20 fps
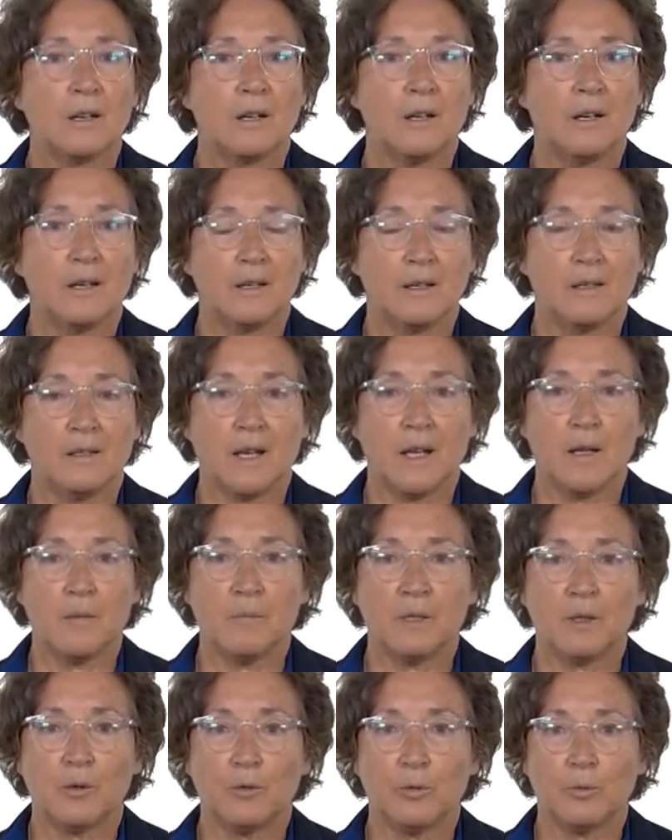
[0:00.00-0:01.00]

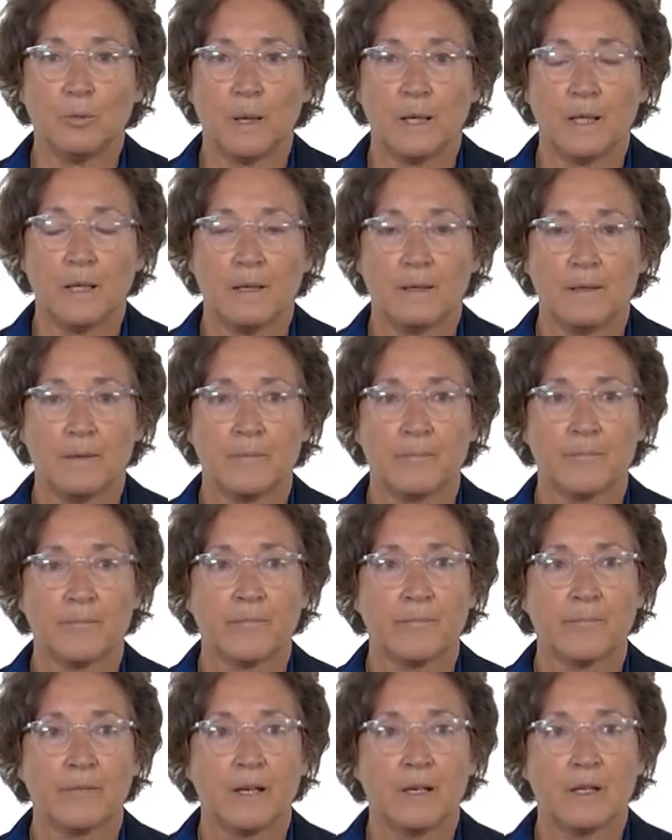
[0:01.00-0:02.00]
named Tubal.
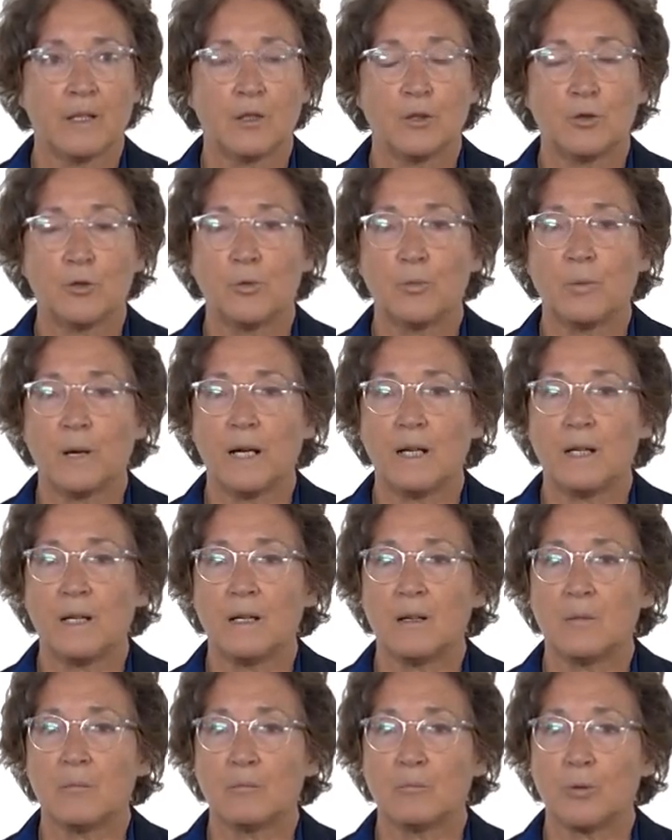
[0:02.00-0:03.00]

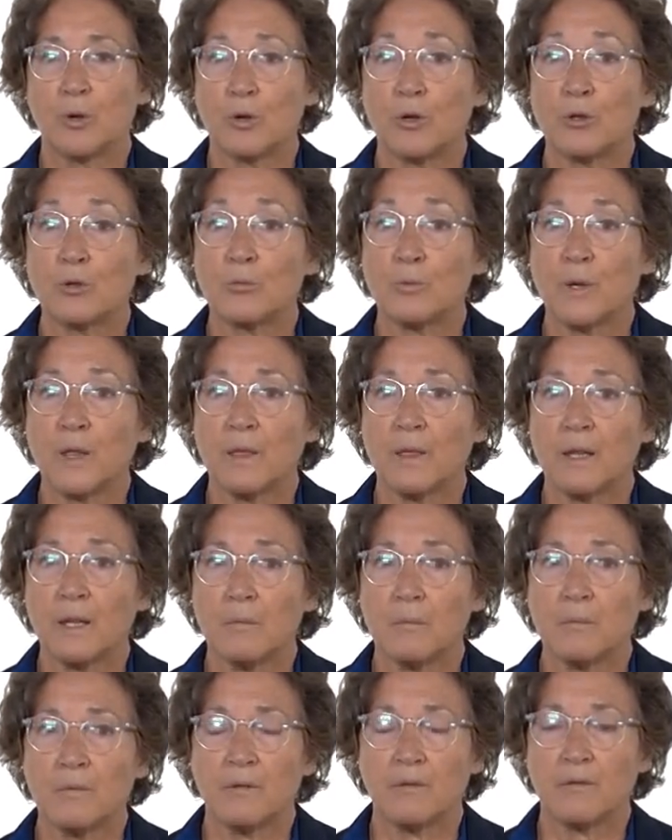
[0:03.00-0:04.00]
Tubal brought with
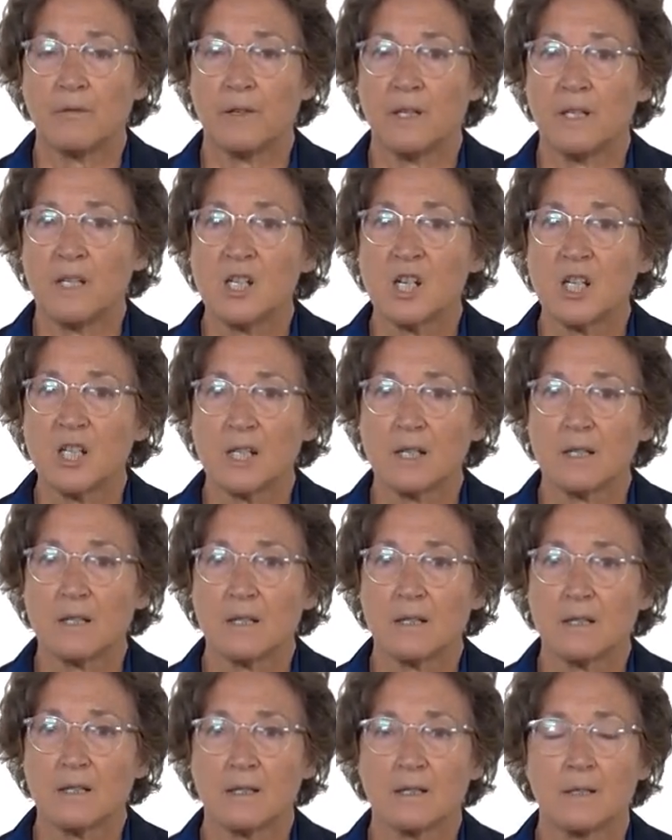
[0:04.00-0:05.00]
him
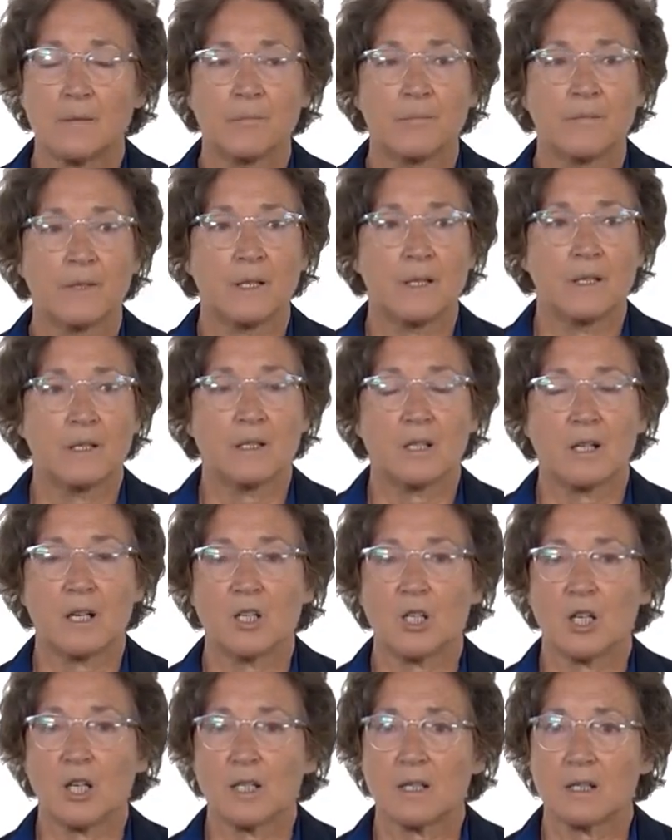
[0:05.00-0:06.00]
Phoenicians,
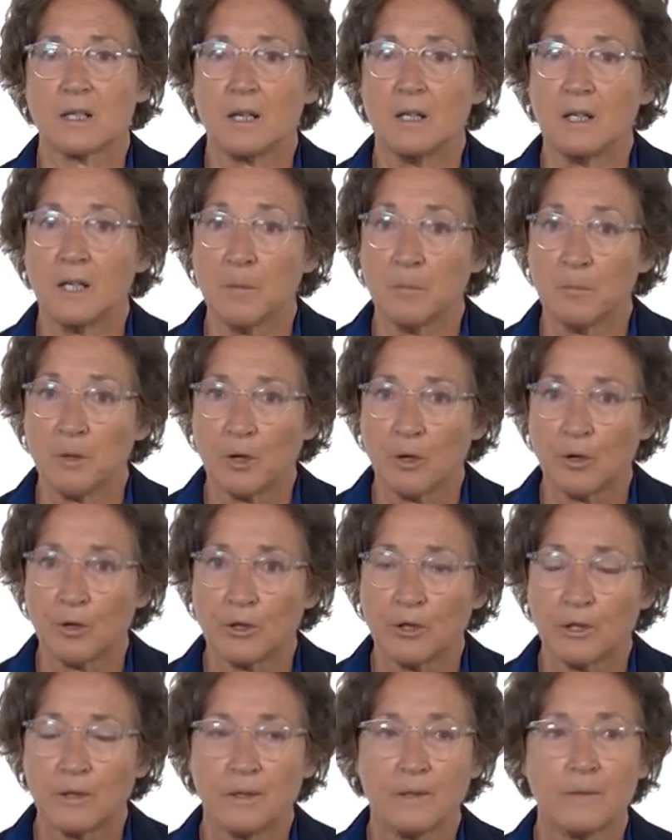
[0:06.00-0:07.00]
such as
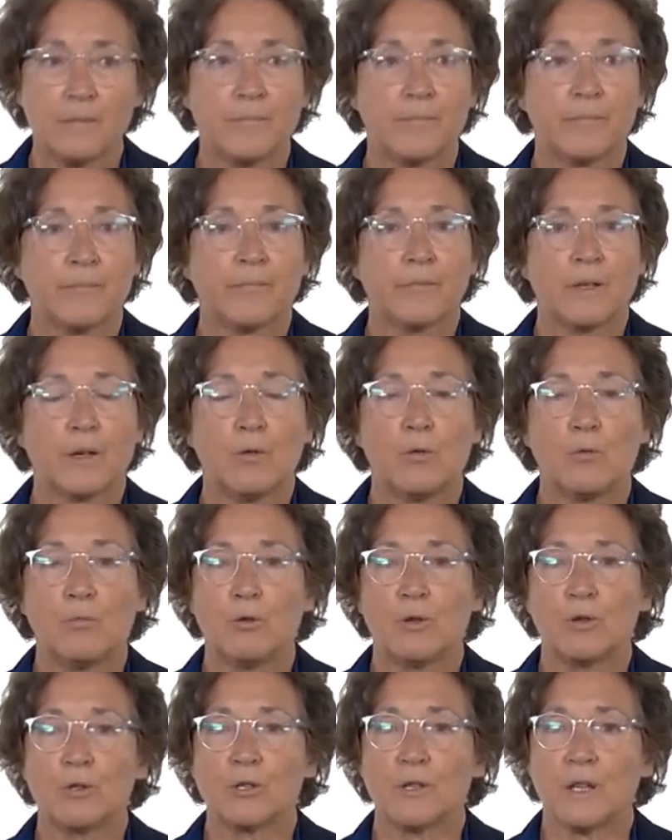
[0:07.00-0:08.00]
Nimrod, who
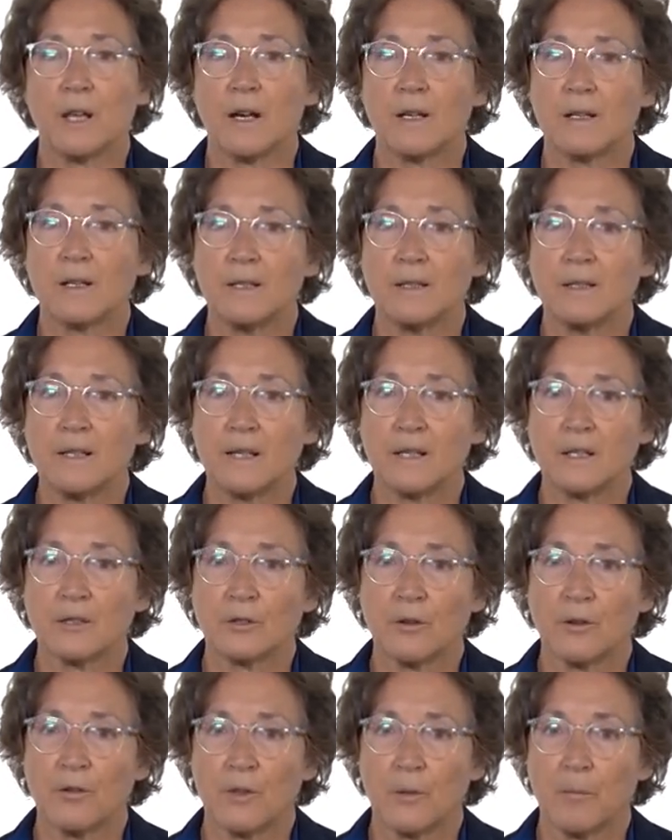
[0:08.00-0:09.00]
was the architect
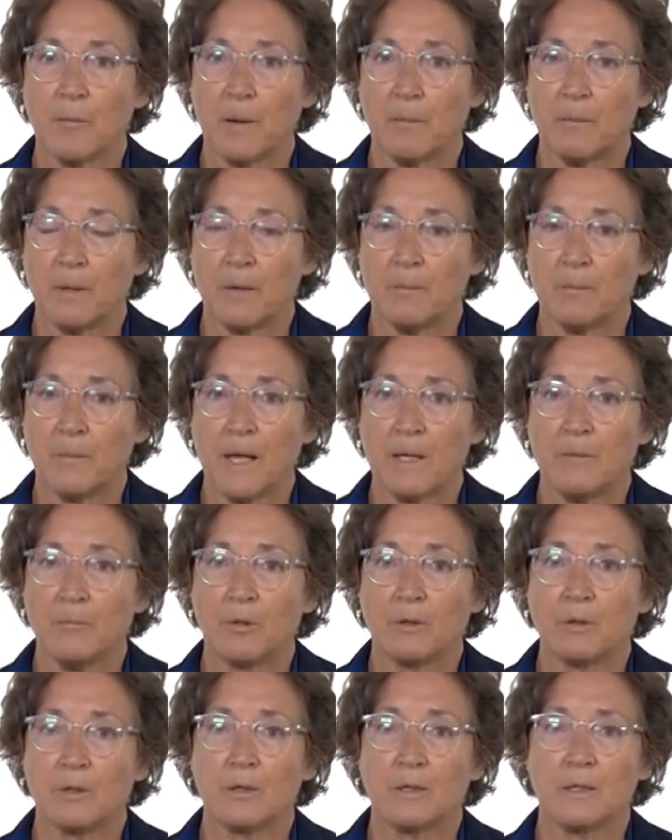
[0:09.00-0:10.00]
of the
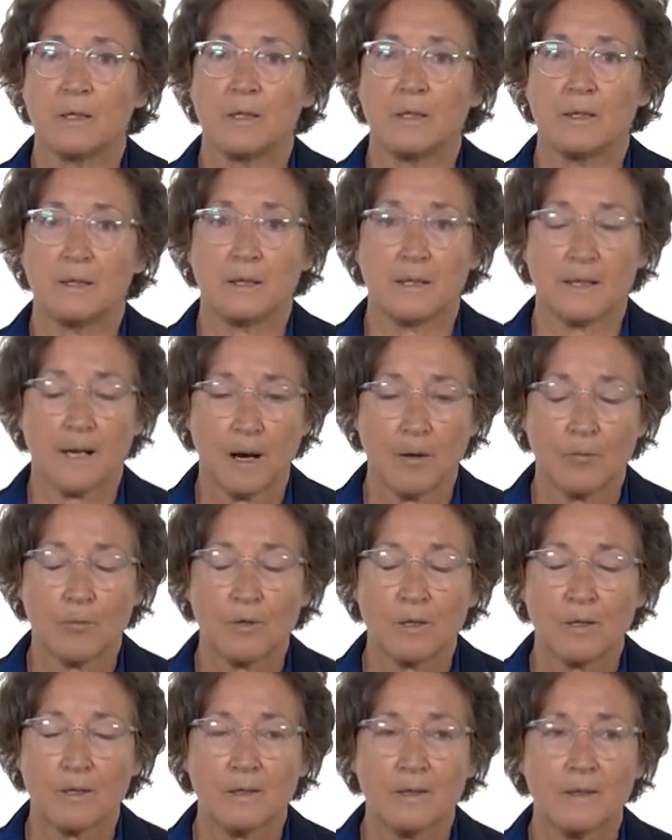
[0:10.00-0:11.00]
Babel
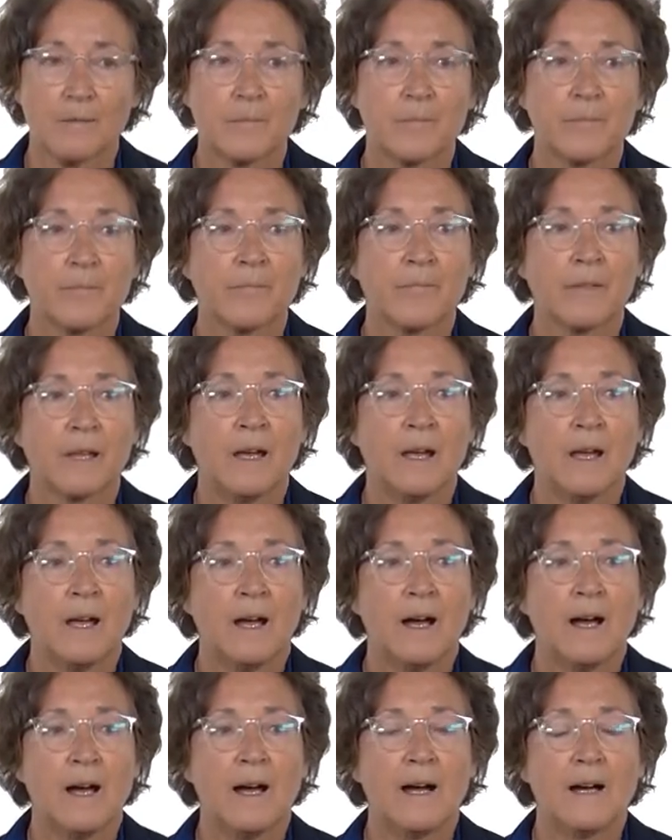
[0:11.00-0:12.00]
Tower.
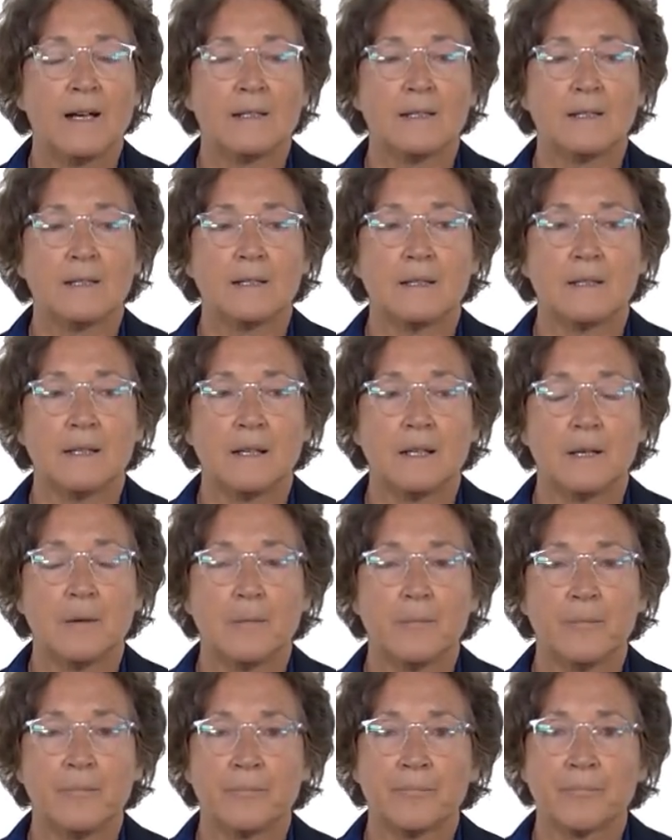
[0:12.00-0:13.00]
And
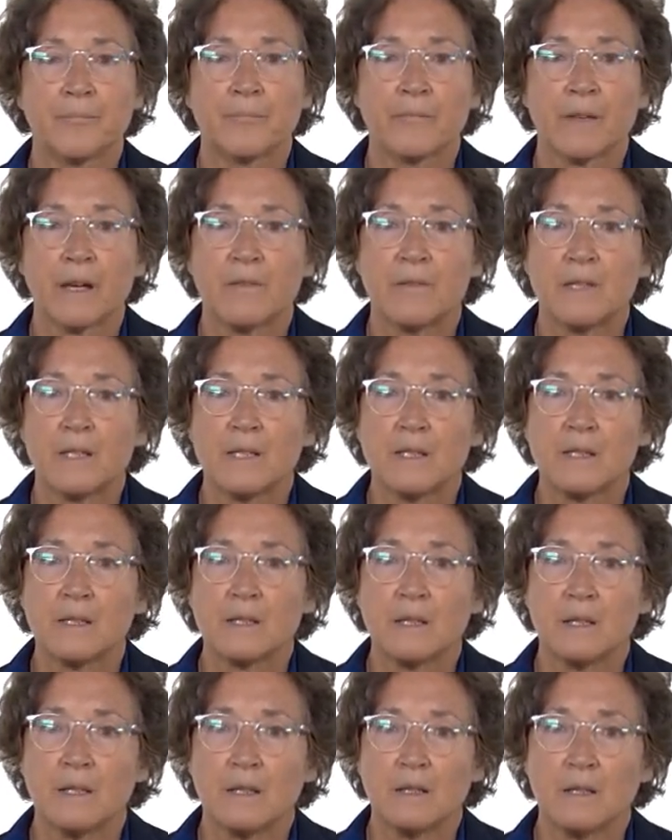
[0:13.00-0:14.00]

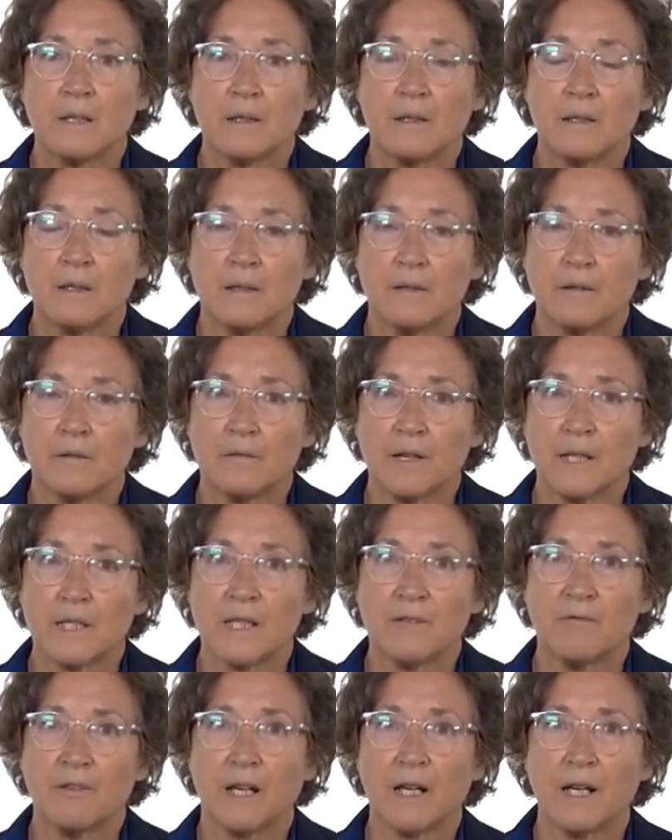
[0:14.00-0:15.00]
this
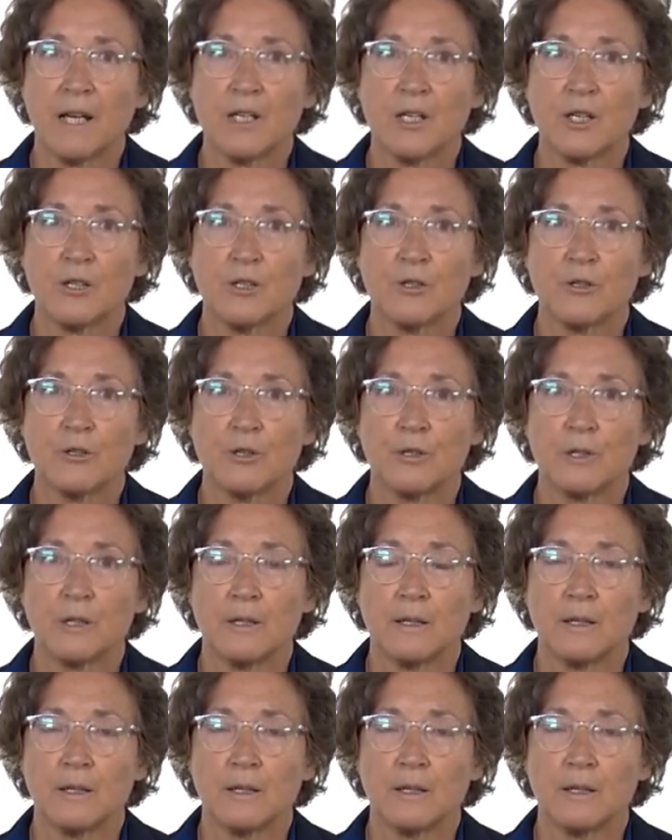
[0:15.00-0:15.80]
falsification